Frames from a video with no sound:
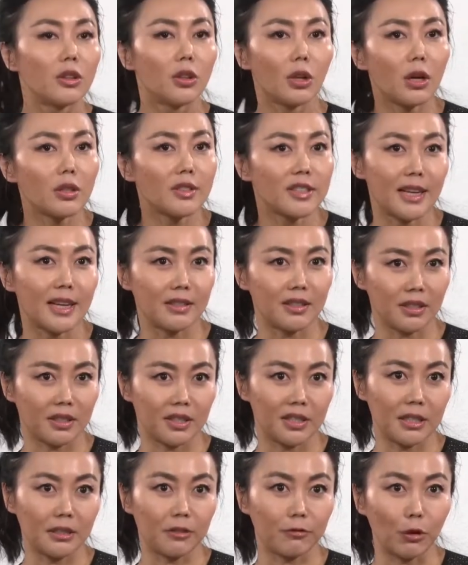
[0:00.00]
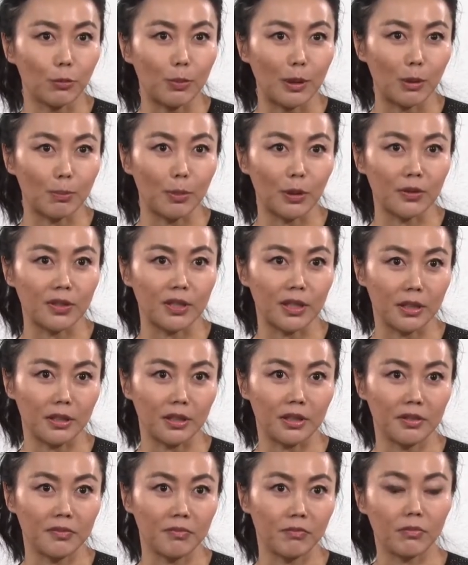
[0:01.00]
that successful people think
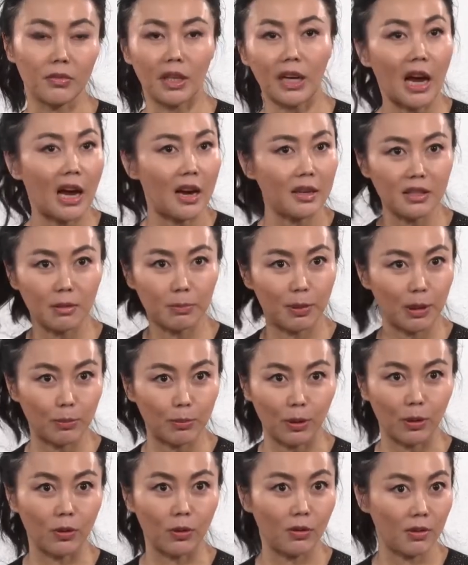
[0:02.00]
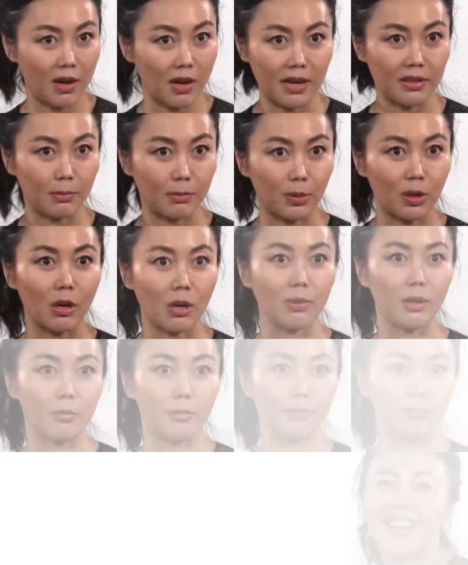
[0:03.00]
the other people are the problem.
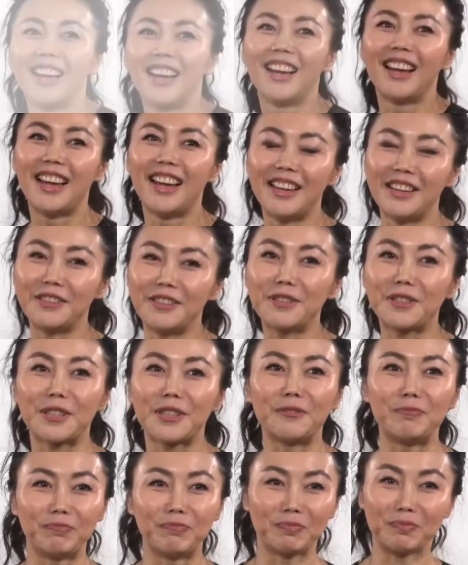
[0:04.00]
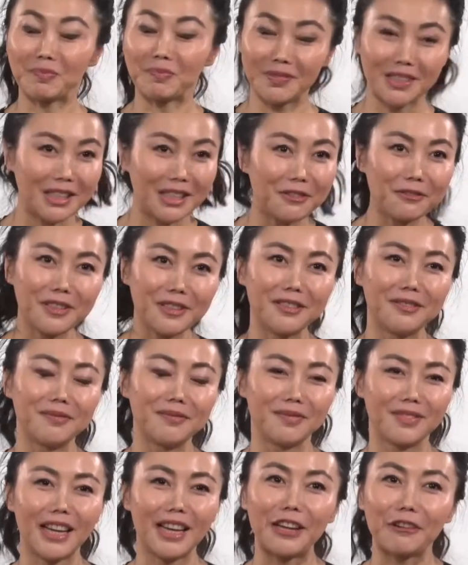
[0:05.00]
And even
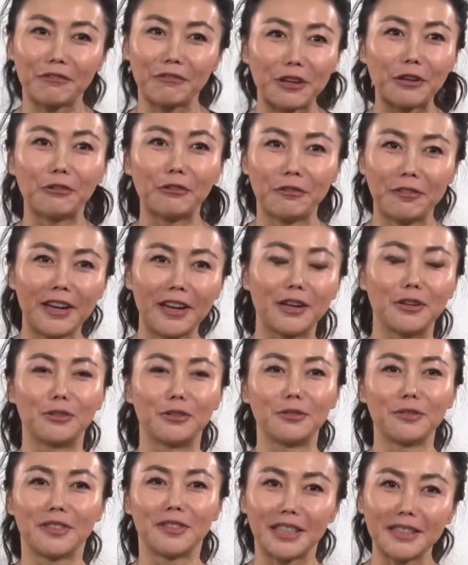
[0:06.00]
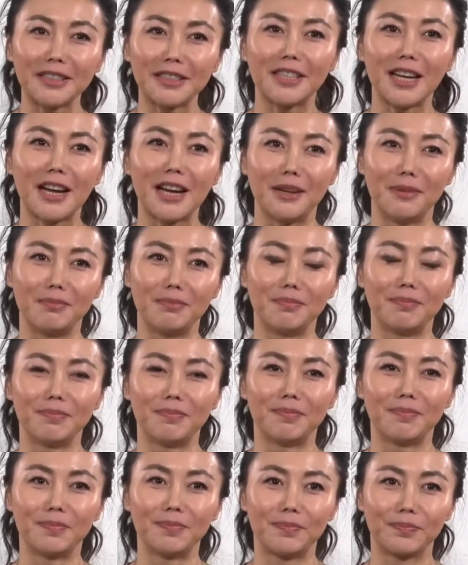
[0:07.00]
if you fail this time,
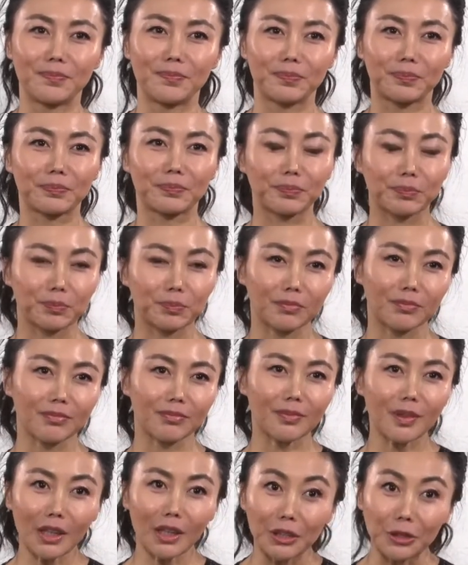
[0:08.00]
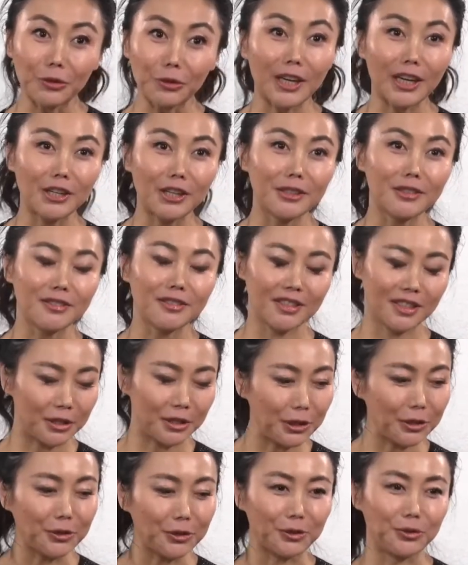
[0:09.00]
you can
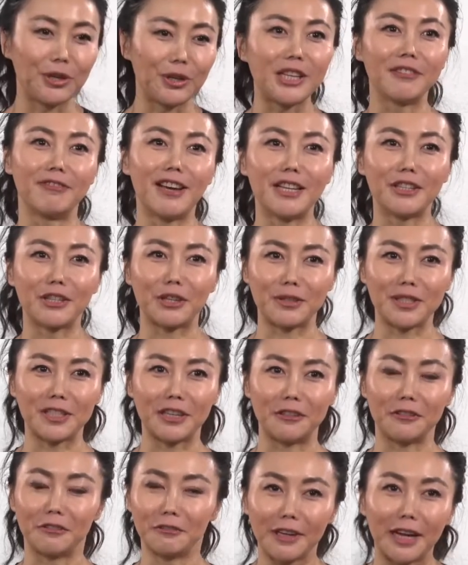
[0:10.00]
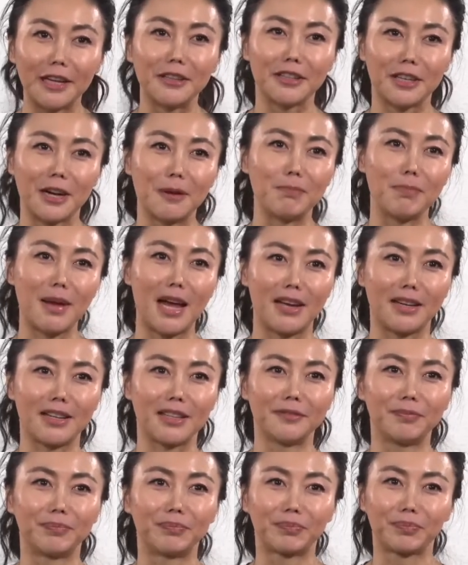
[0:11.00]
still reinvent yourself and come back.
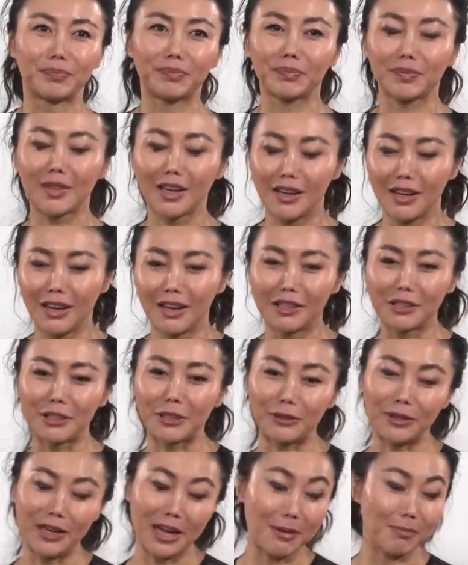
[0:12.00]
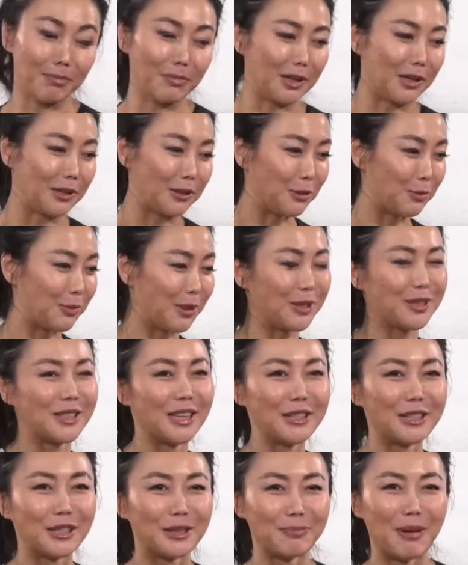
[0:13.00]
Sorry, I'm a little bit
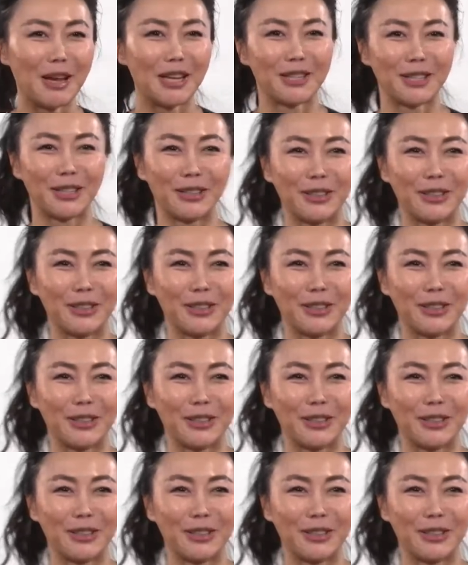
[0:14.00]
sentimental.